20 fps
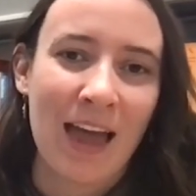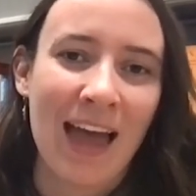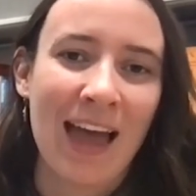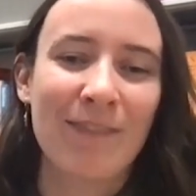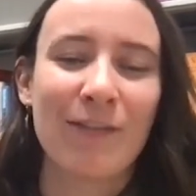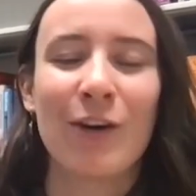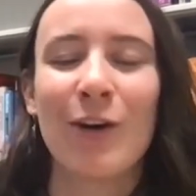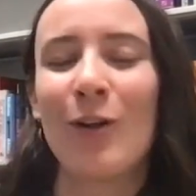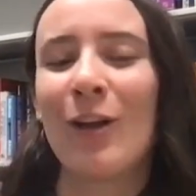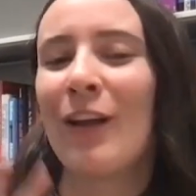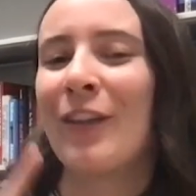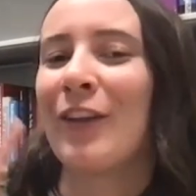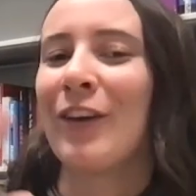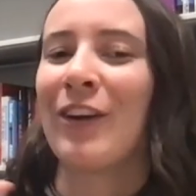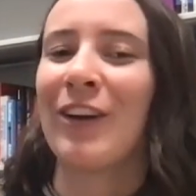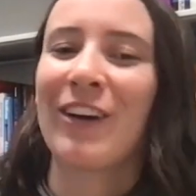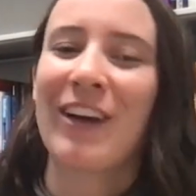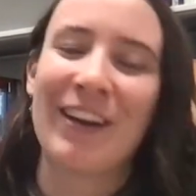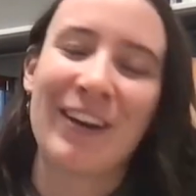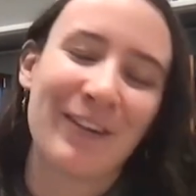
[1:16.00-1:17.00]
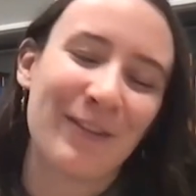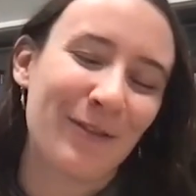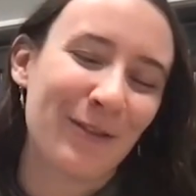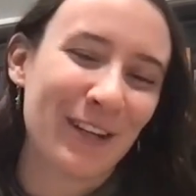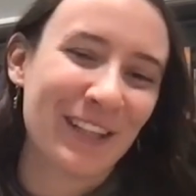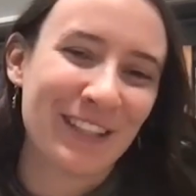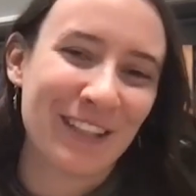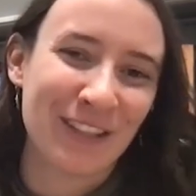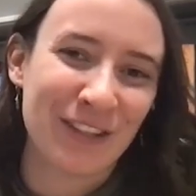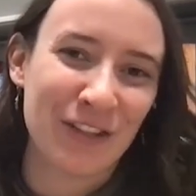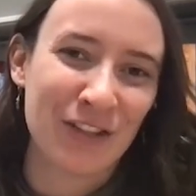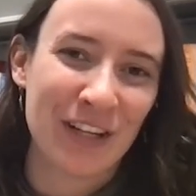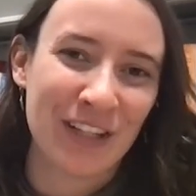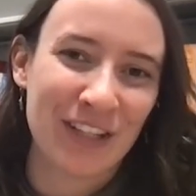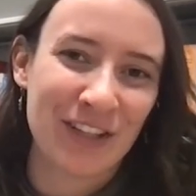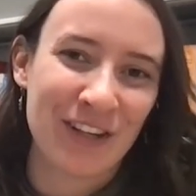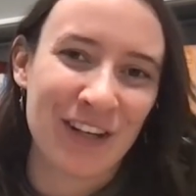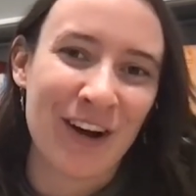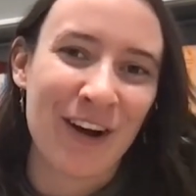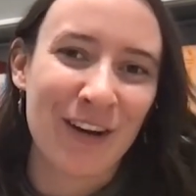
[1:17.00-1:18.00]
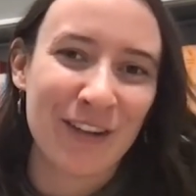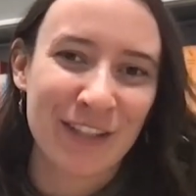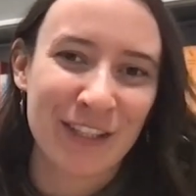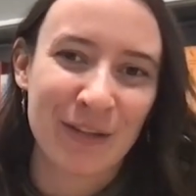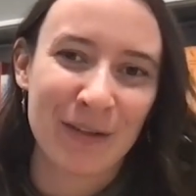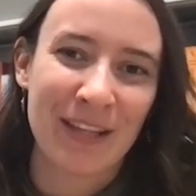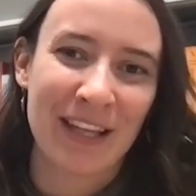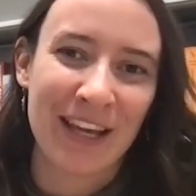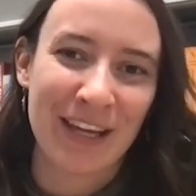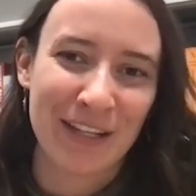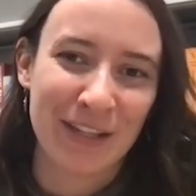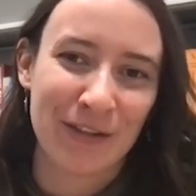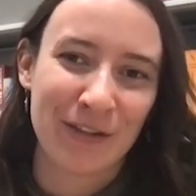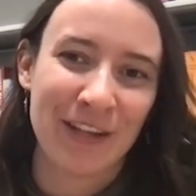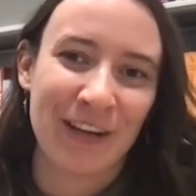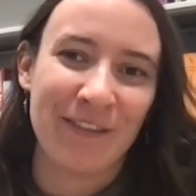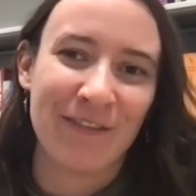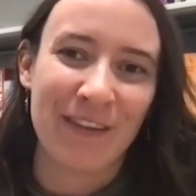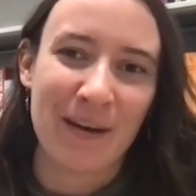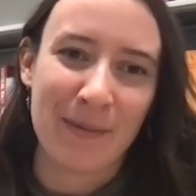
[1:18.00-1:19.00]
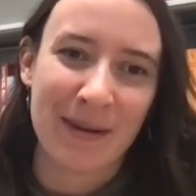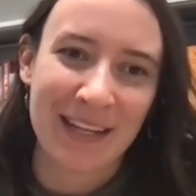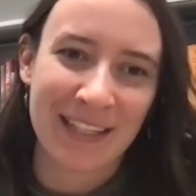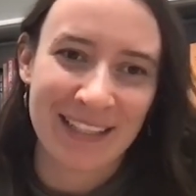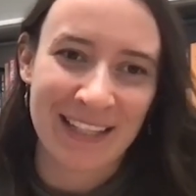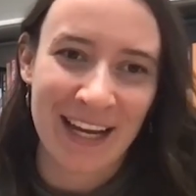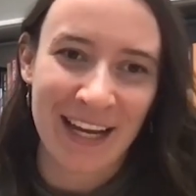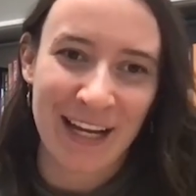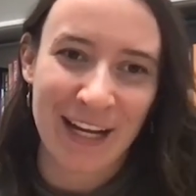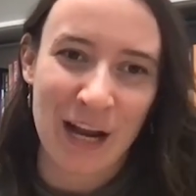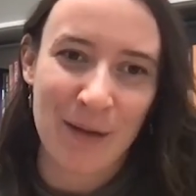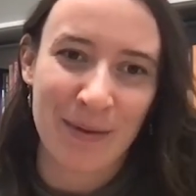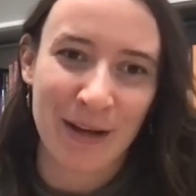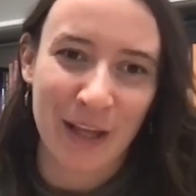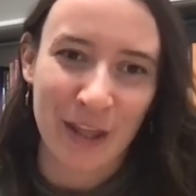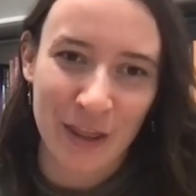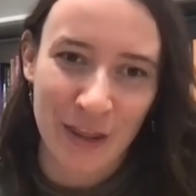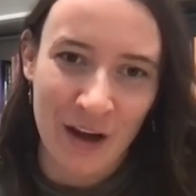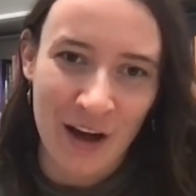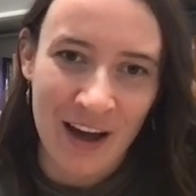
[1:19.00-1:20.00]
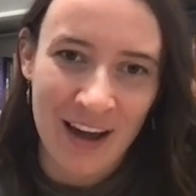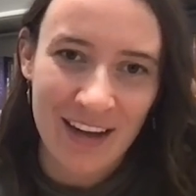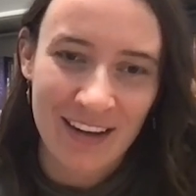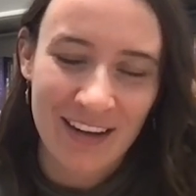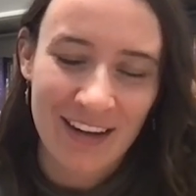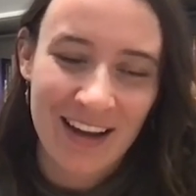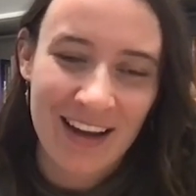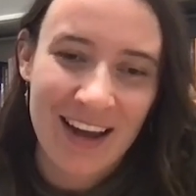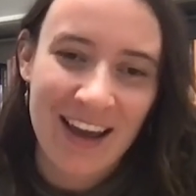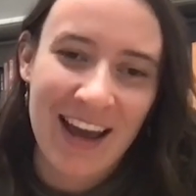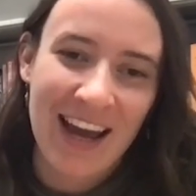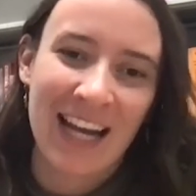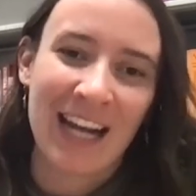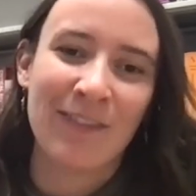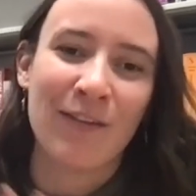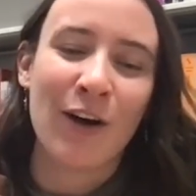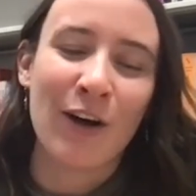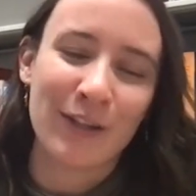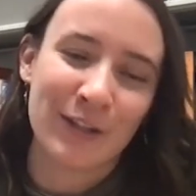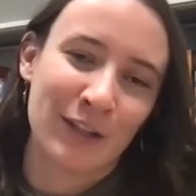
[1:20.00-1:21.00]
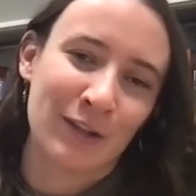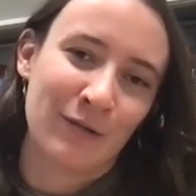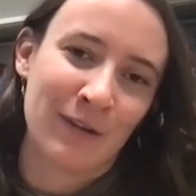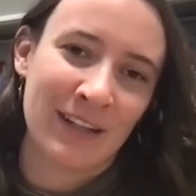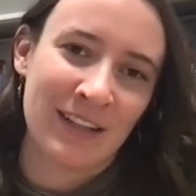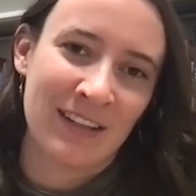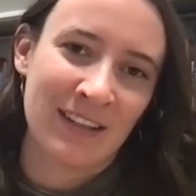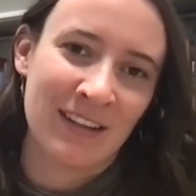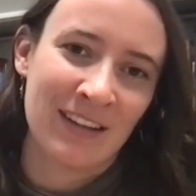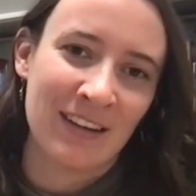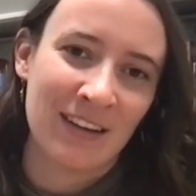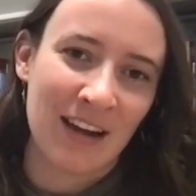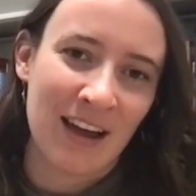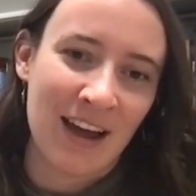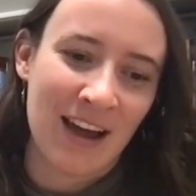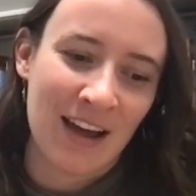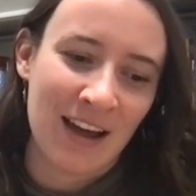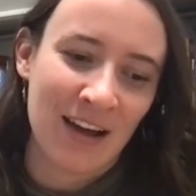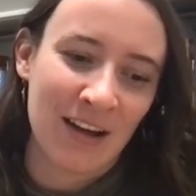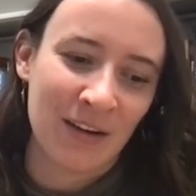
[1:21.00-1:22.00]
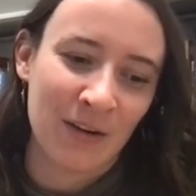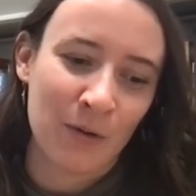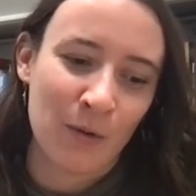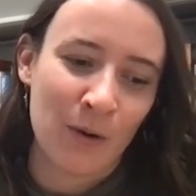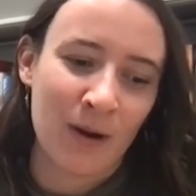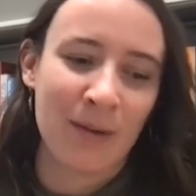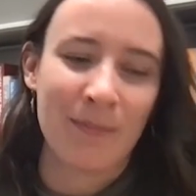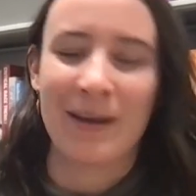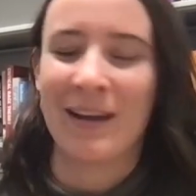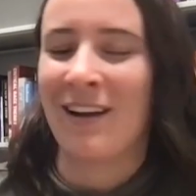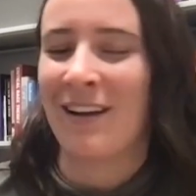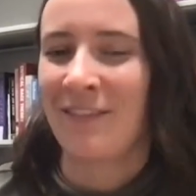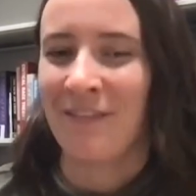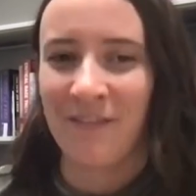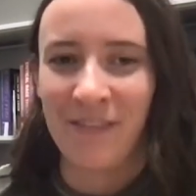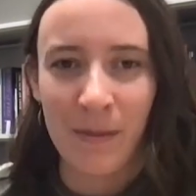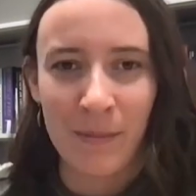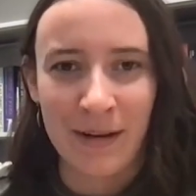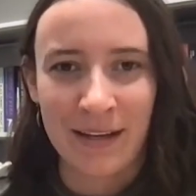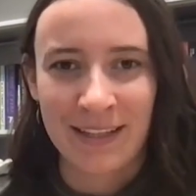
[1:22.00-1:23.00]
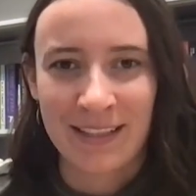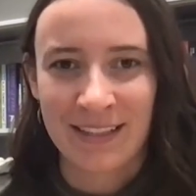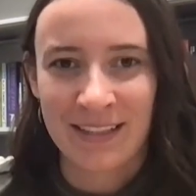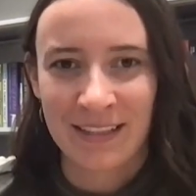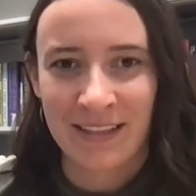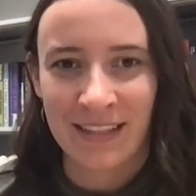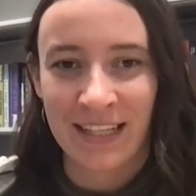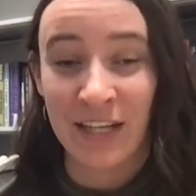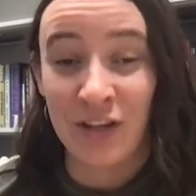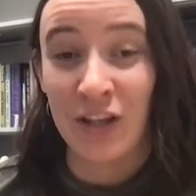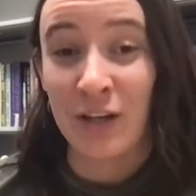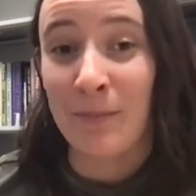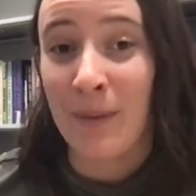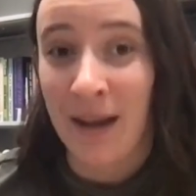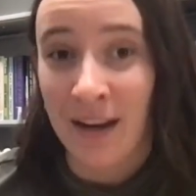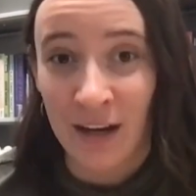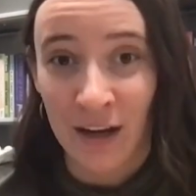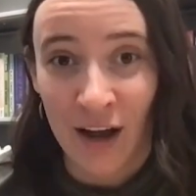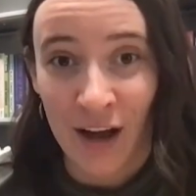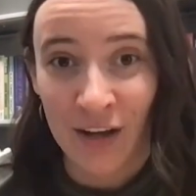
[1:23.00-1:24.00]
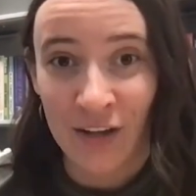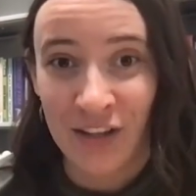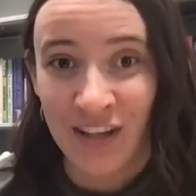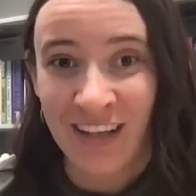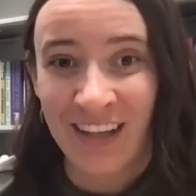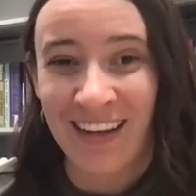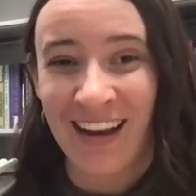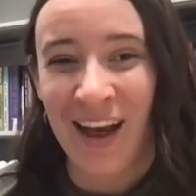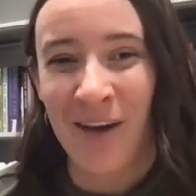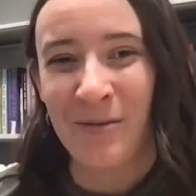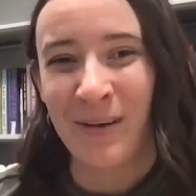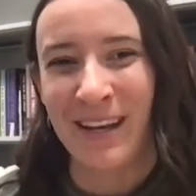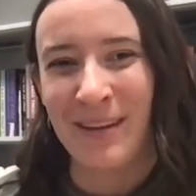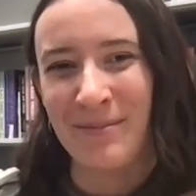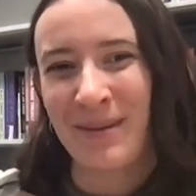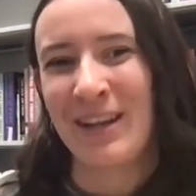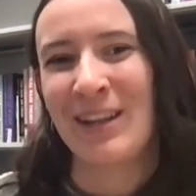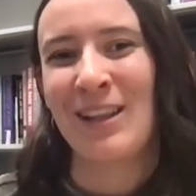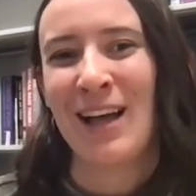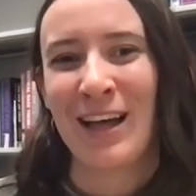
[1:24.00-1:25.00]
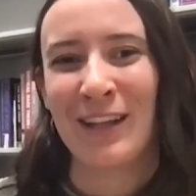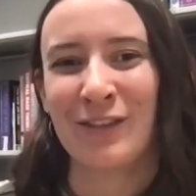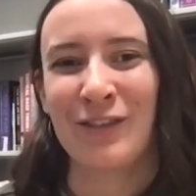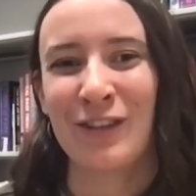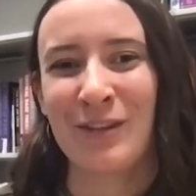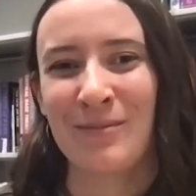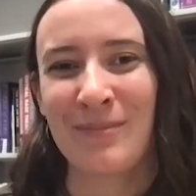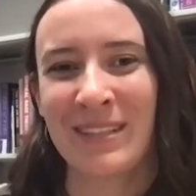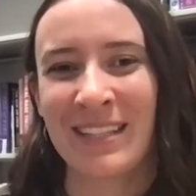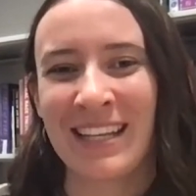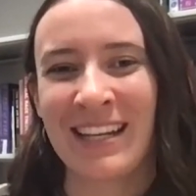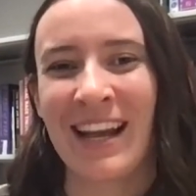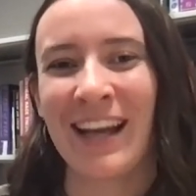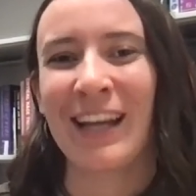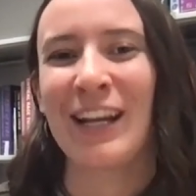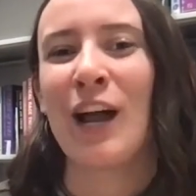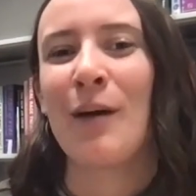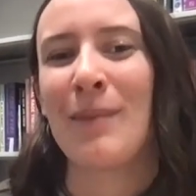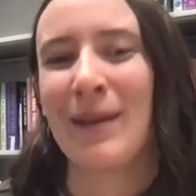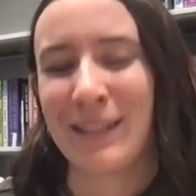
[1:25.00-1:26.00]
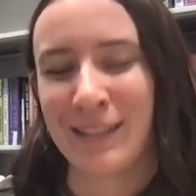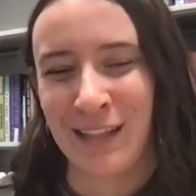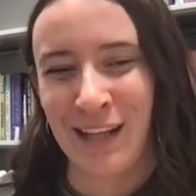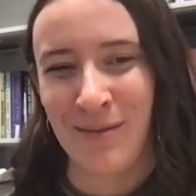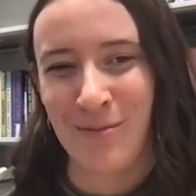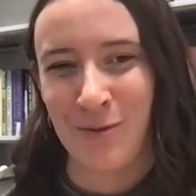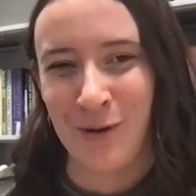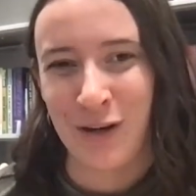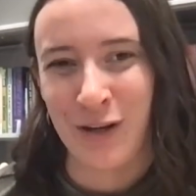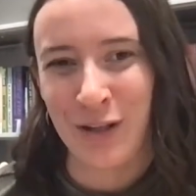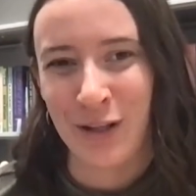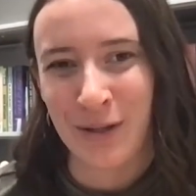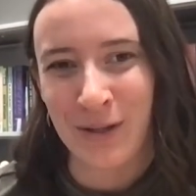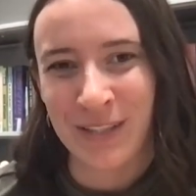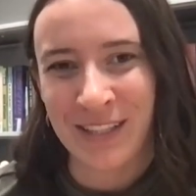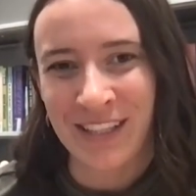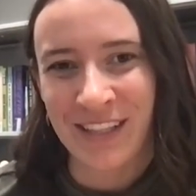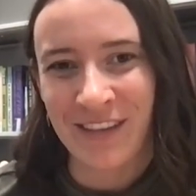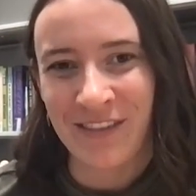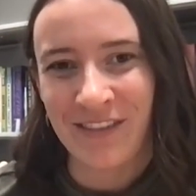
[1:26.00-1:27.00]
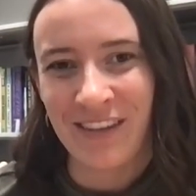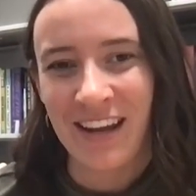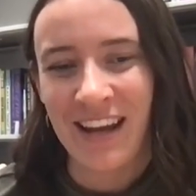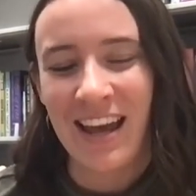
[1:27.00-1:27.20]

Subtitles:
I have a whole other kind of research trajectory also in the history of feminist economic thought. And I've also written quite a bit on feminist teaching pedagogy and how we can make classrooms in economics a lot more inclusive.